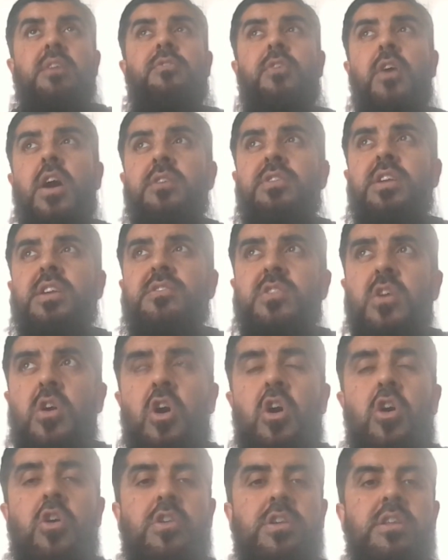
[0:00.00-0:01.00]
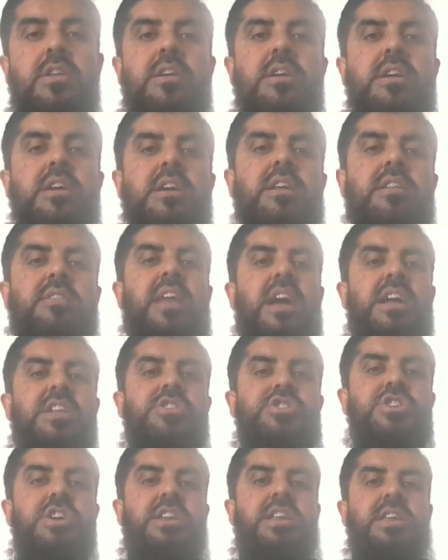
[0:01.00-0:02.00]
Five years on,
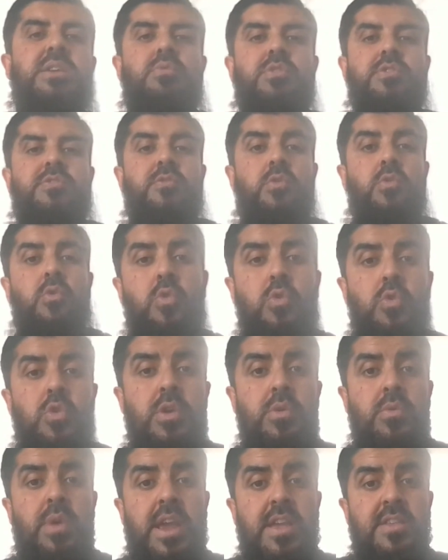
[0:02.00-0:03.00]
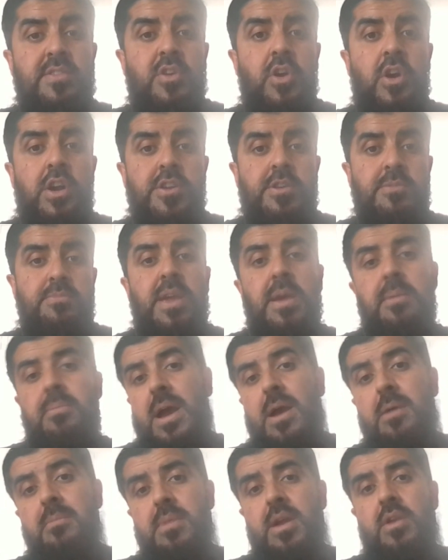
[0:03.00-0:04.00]
that journey was always going to be
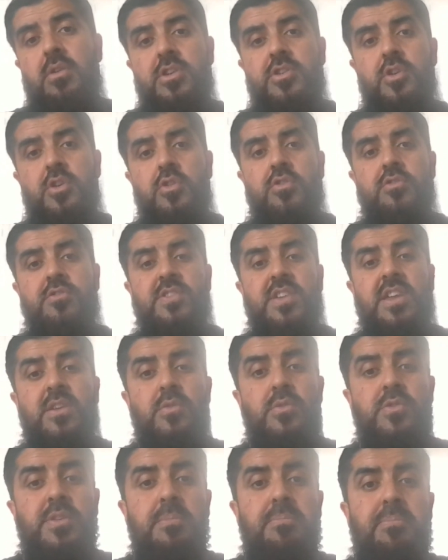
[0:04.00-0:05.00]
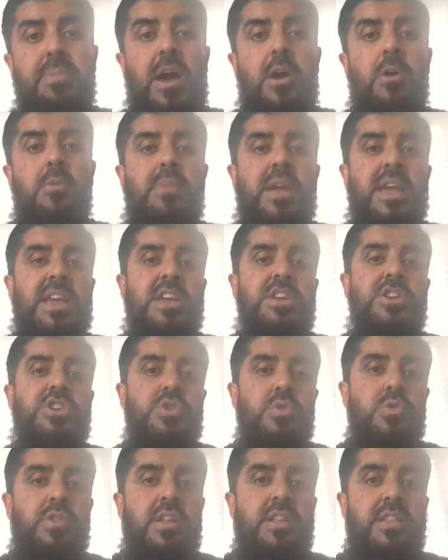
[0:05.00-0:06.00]
about meritocracy. It was about making
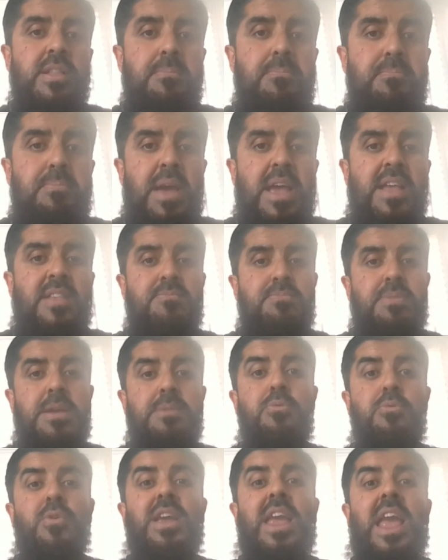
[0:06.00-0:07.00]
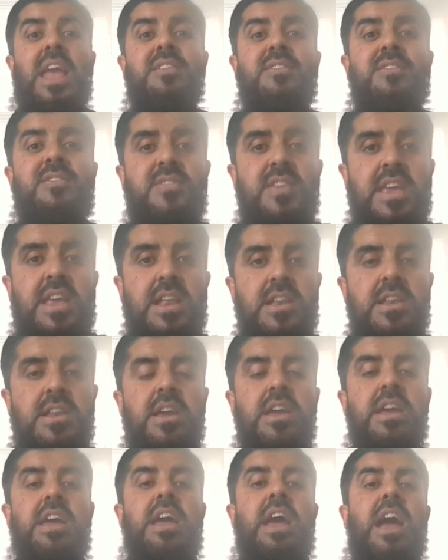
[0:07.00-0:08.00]
sure that the best people get seen.
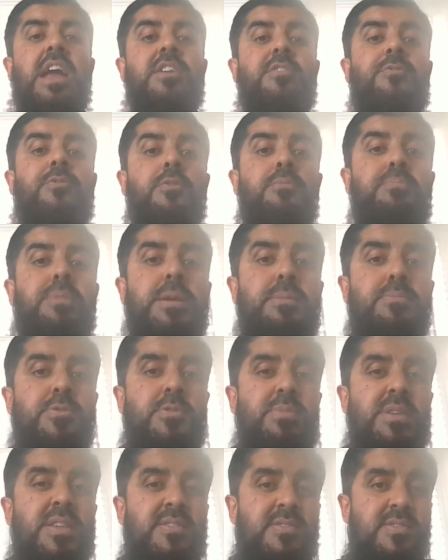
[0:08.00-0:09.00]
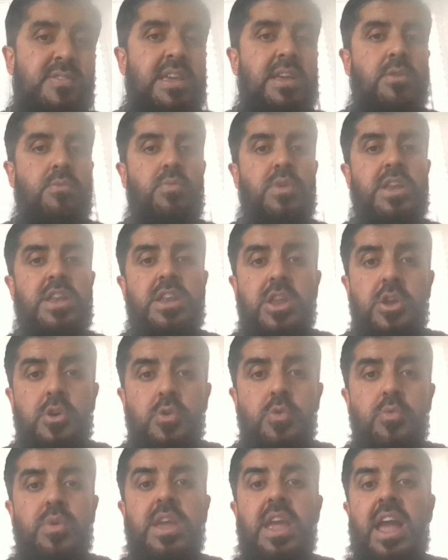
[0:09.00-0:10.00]
And for people to be seen, we
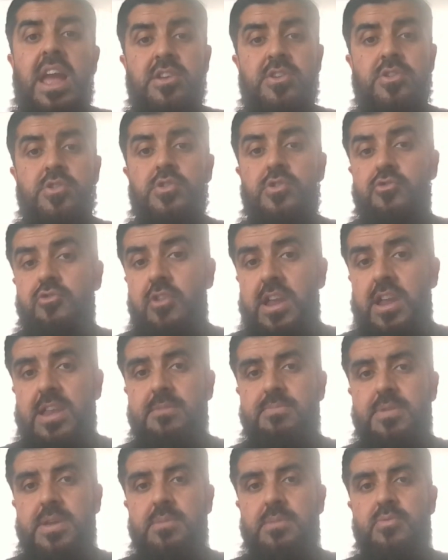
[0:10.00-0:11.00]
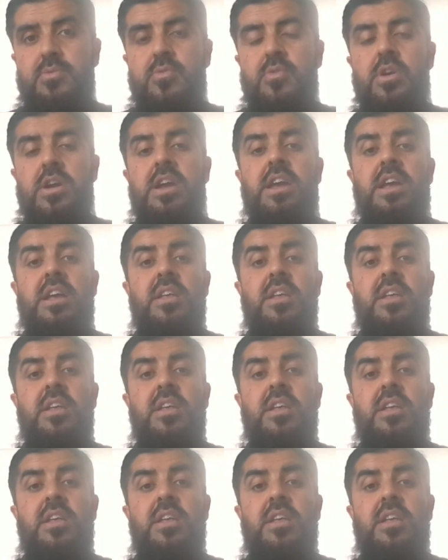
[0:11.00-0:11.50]
knew we had to train people